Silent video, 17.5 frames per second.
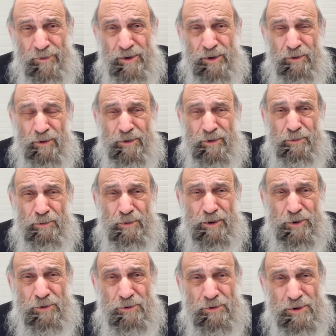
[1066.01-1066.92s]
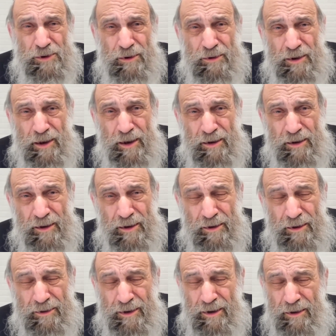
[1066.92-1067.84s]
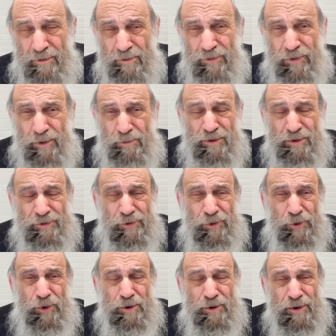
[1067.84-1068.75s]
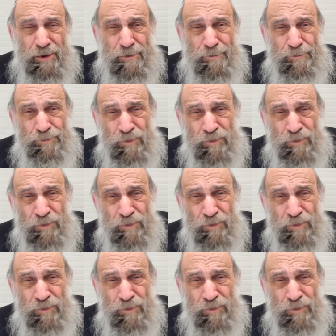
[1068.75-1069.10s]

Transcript: So we have to make sure it's all taken care of from before.